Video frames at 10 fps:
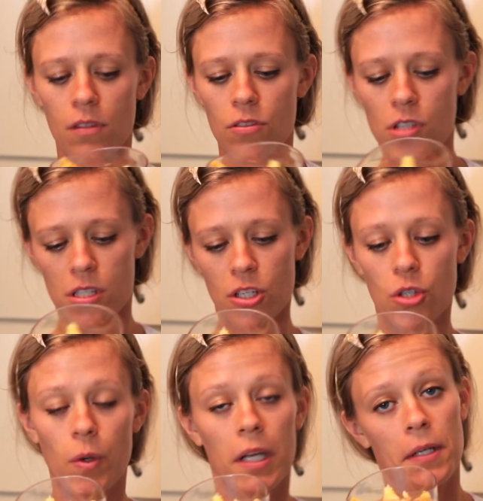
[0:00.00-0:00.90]
Just a
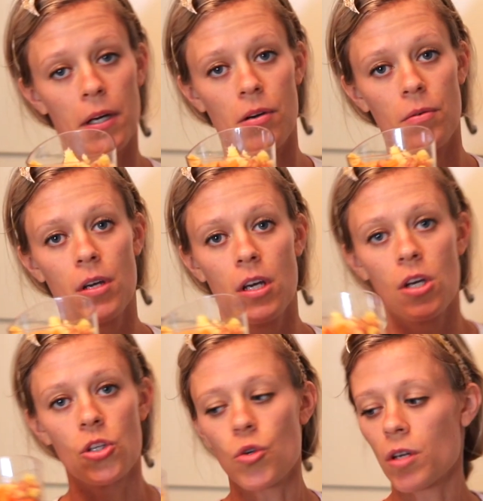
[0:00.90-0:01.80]
quick note,
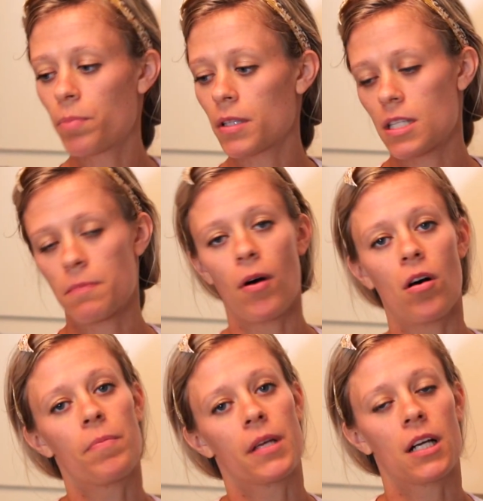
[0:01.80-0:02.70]
you can put this
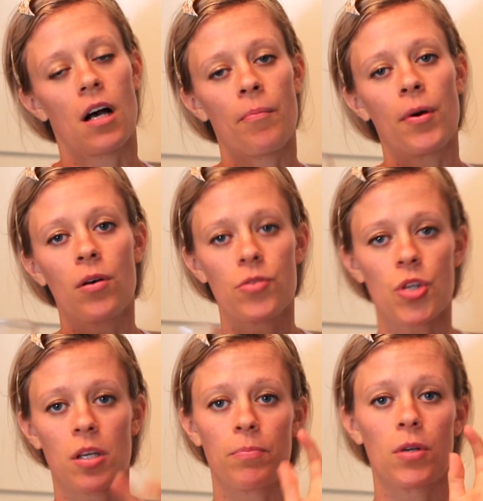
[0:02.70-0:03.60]
pulp in compost, you
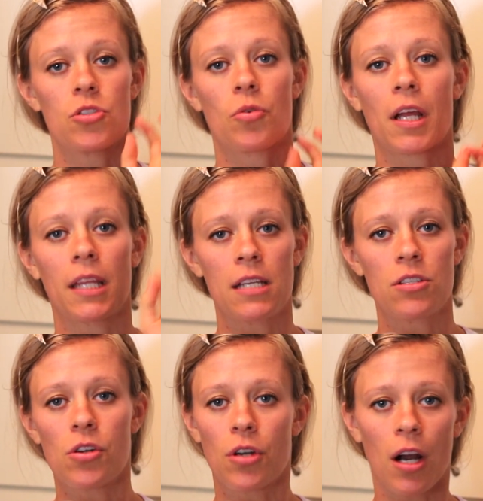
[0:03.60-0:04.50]
can put it directly into
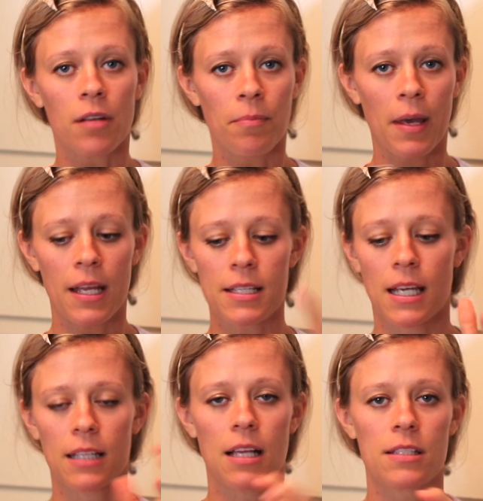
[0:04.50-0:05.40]
your garden bed. It's
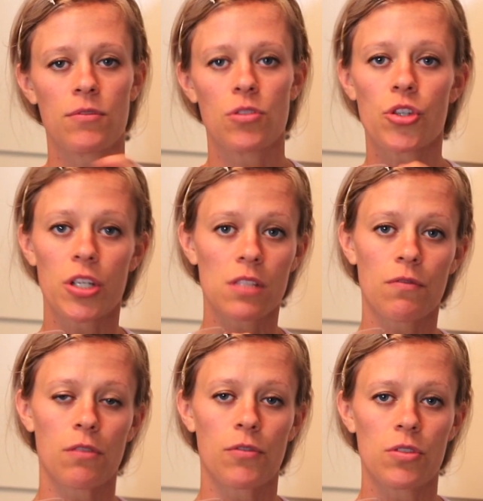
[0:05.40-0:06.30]
got lots of nutrients for
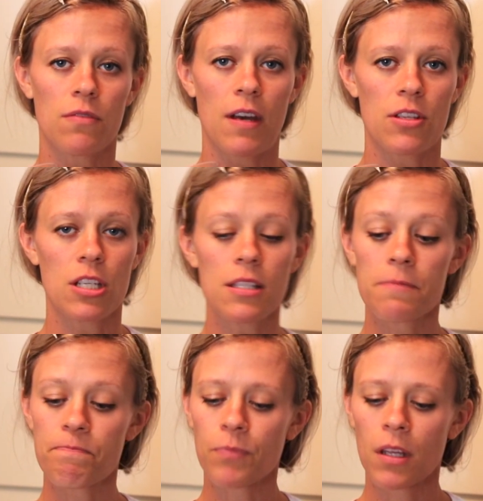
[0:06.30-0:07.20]
your fruits and veggies.
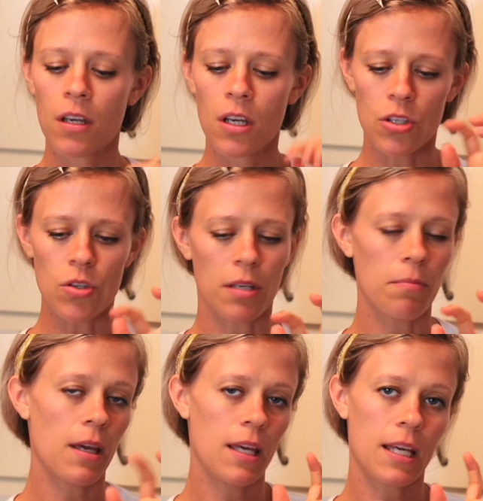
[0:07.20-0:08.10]
You can
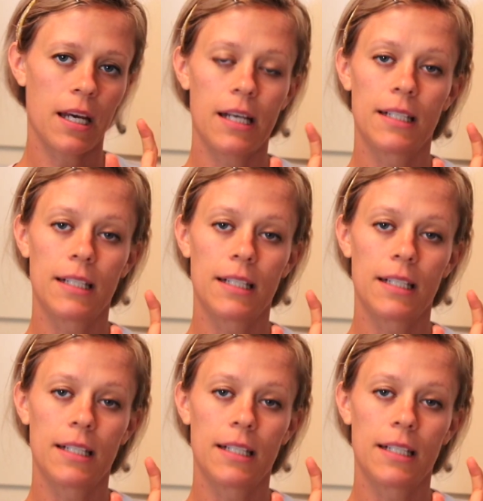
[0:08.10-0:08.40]
make